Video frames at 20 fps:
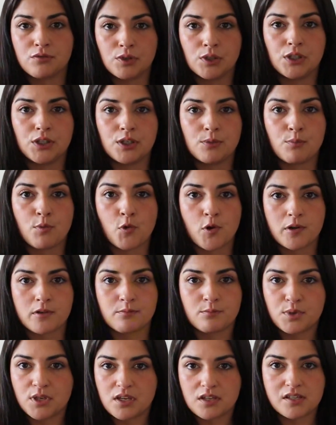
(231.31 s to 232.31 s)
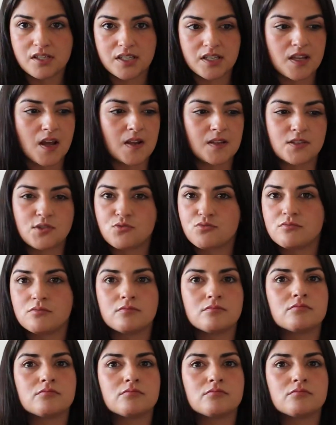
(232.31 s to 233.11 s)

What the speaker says: really important, because that's